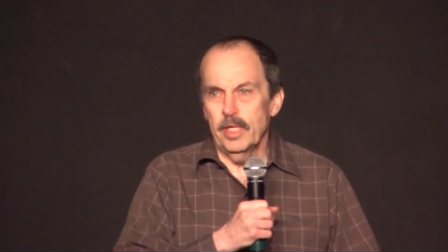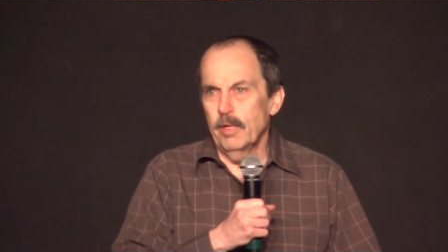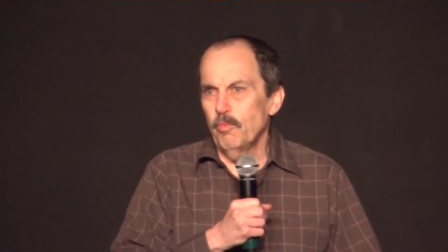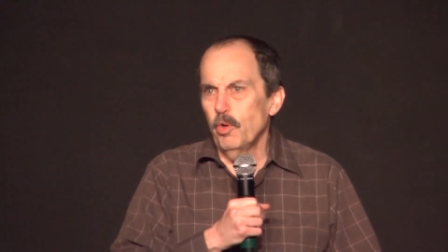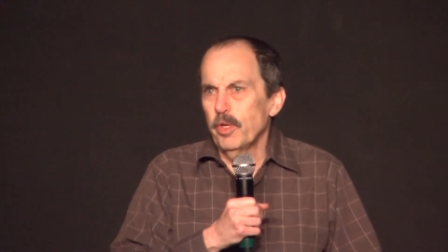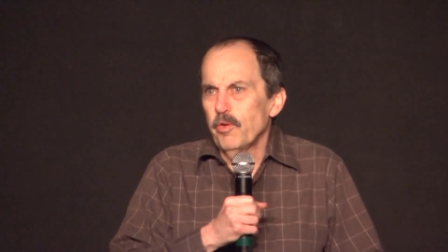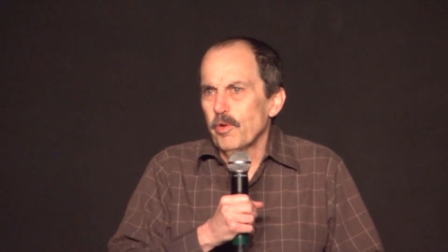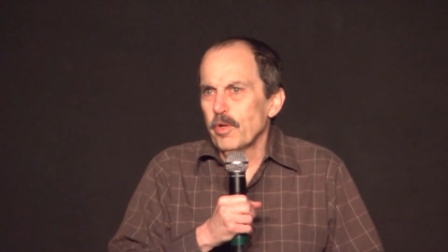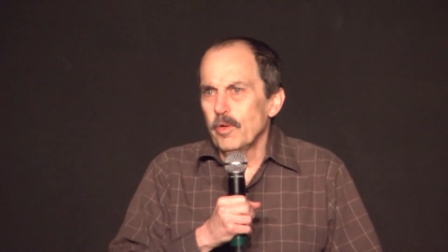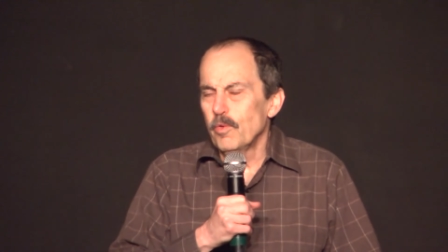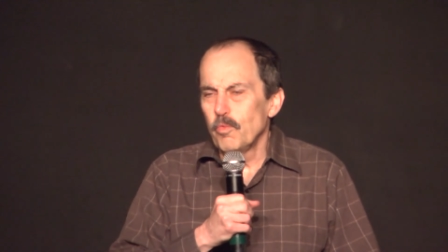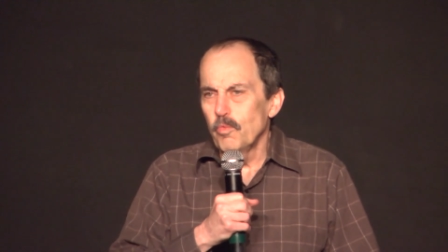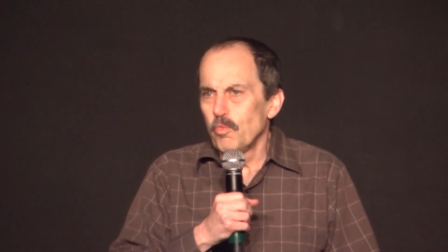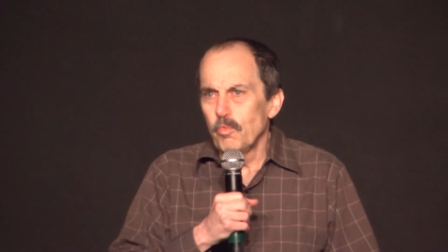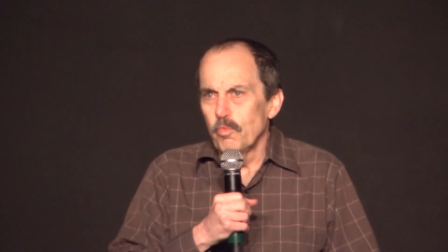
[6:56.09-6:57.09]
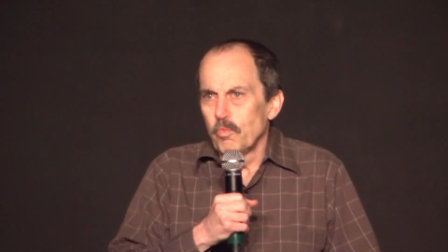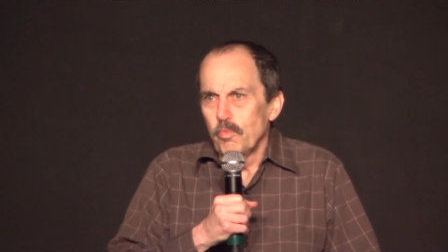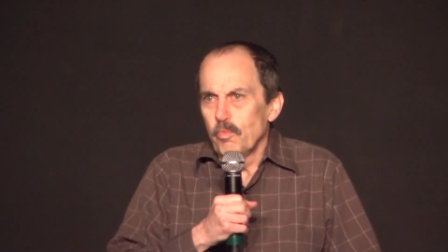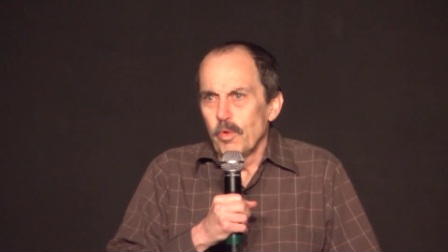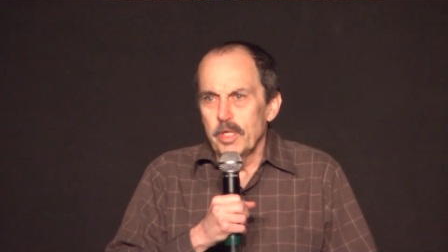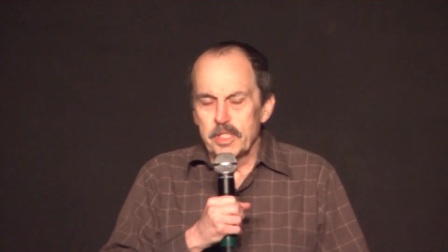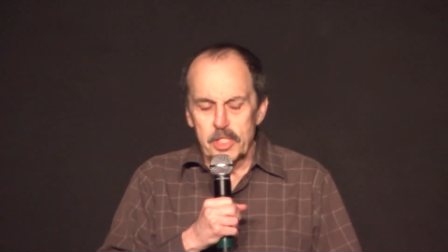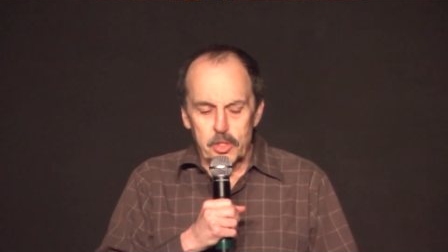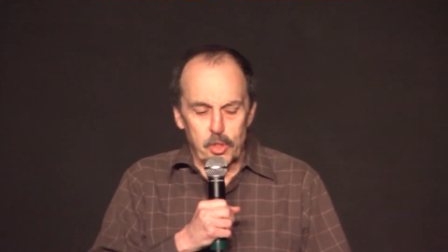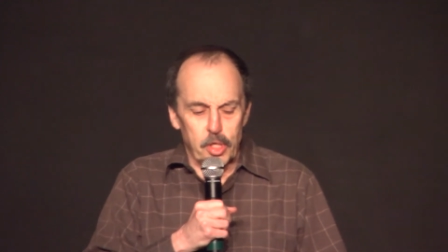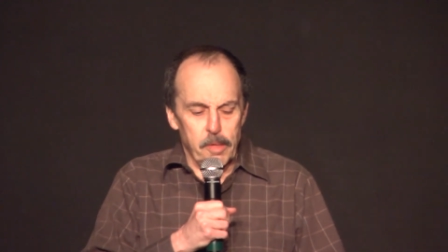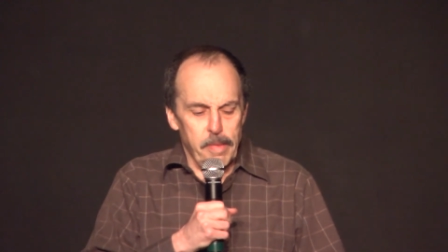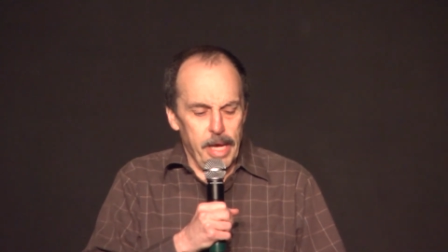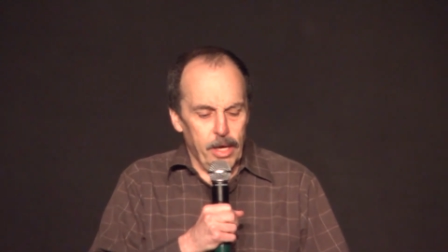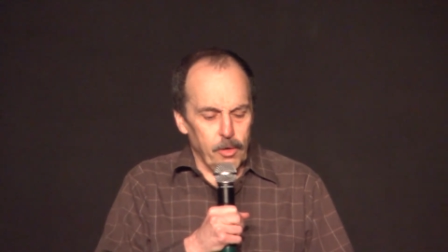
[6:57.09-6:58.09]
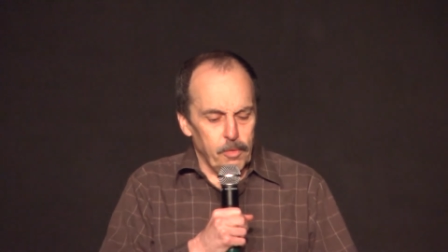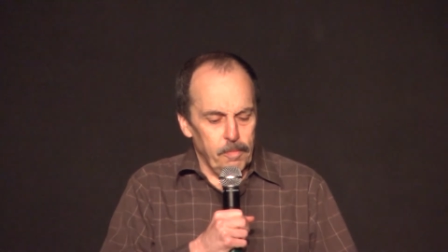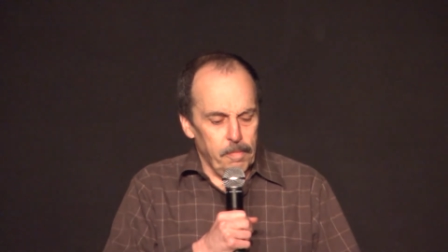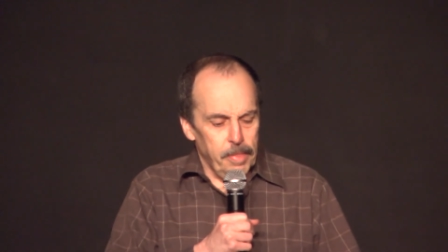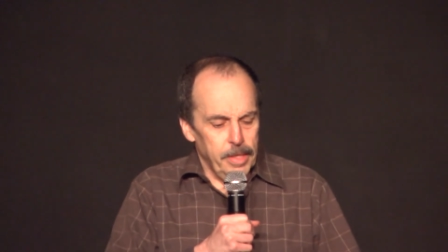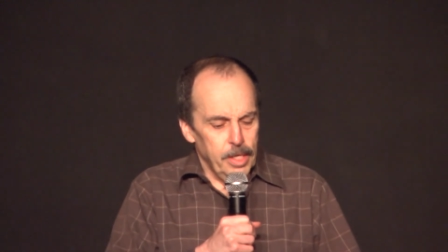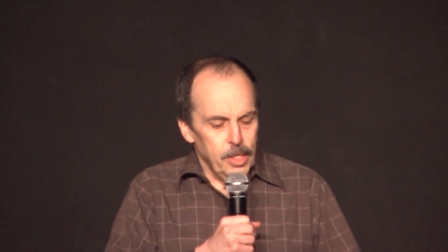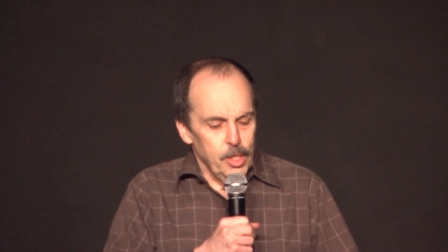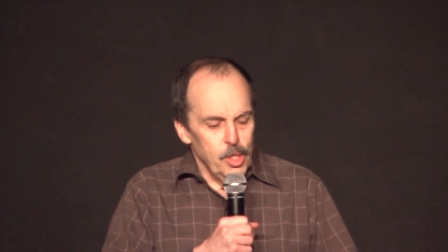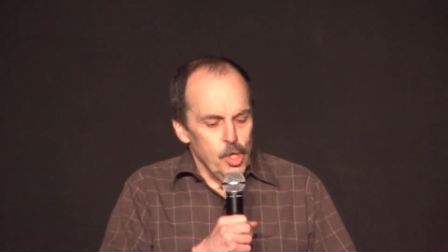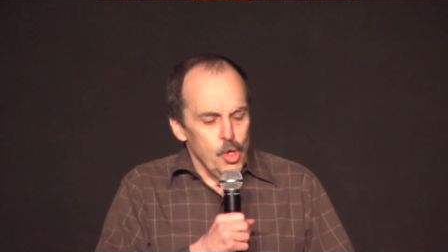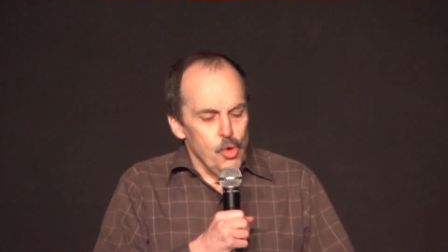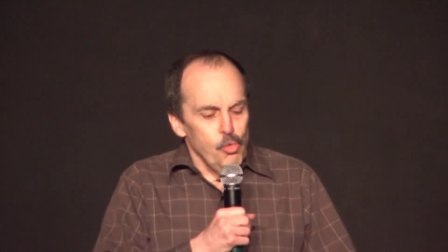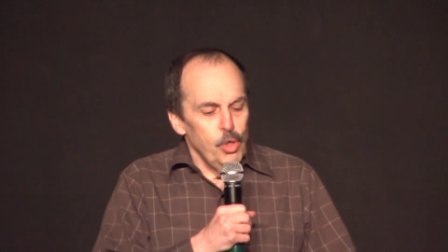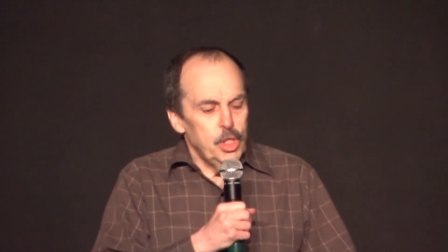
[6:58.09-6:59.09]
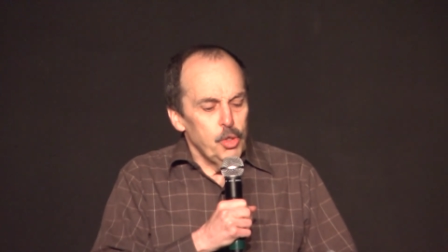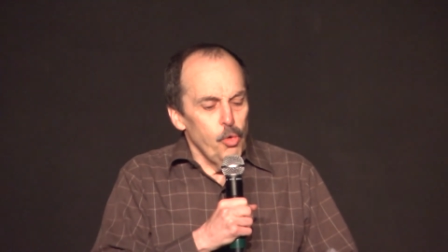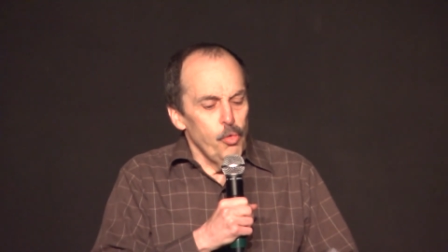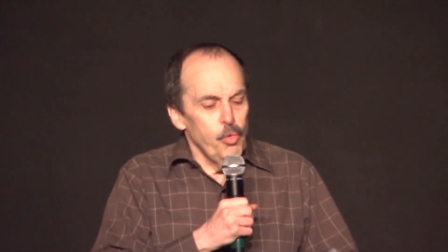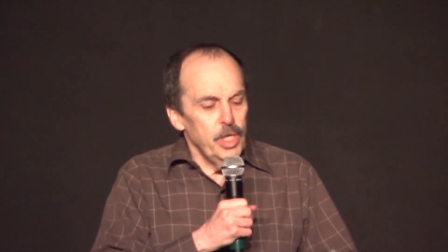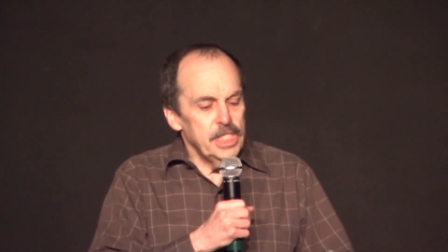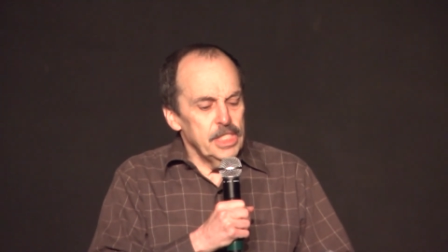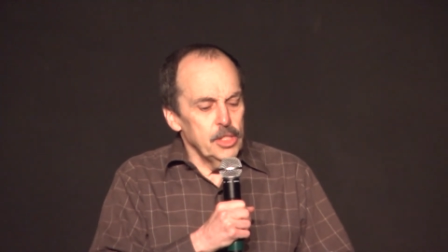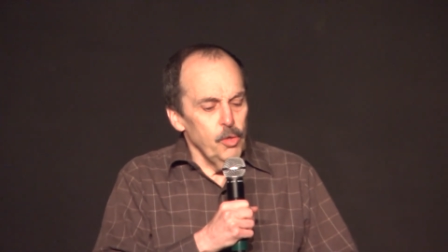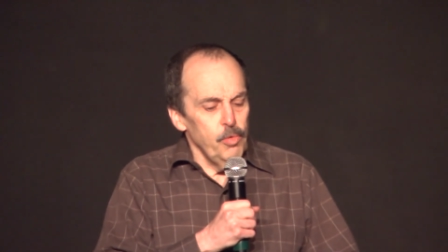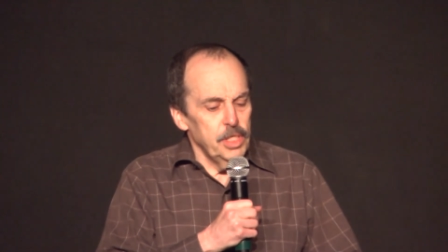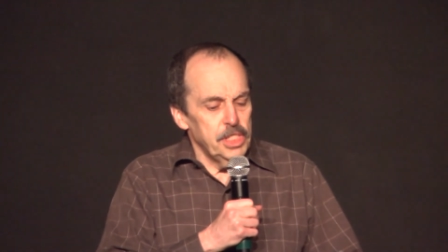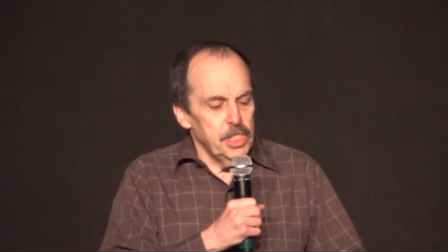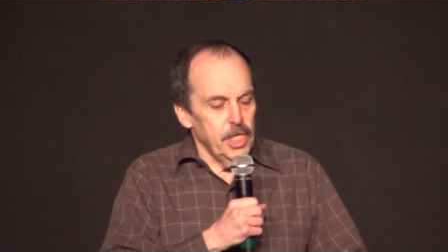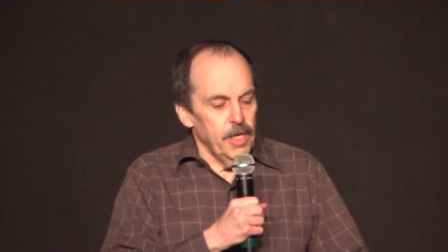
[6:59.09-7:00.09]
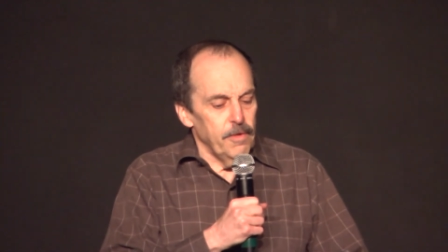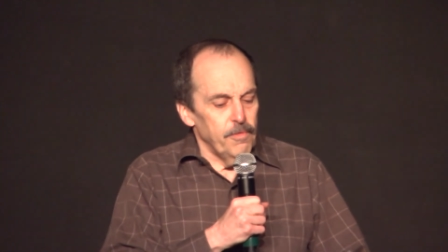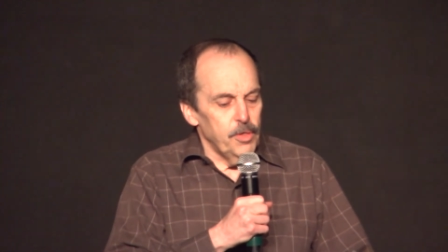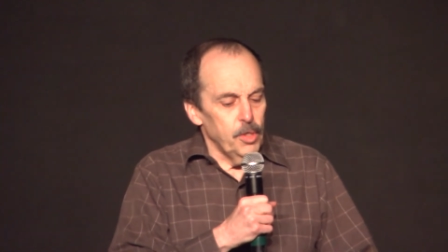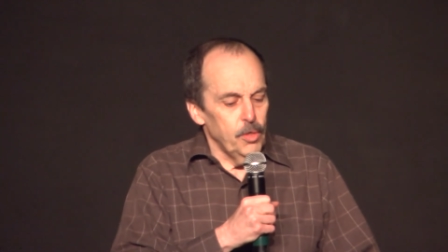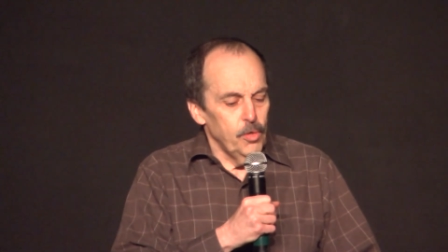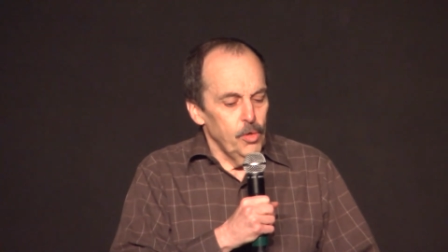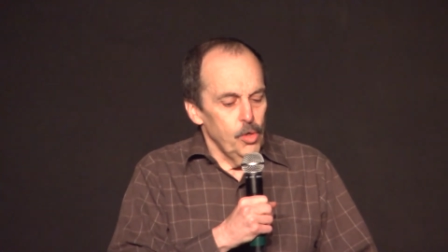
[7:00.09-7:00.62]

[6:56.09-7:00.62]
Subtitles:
I'm wondering, what is this all about? Which we recently received.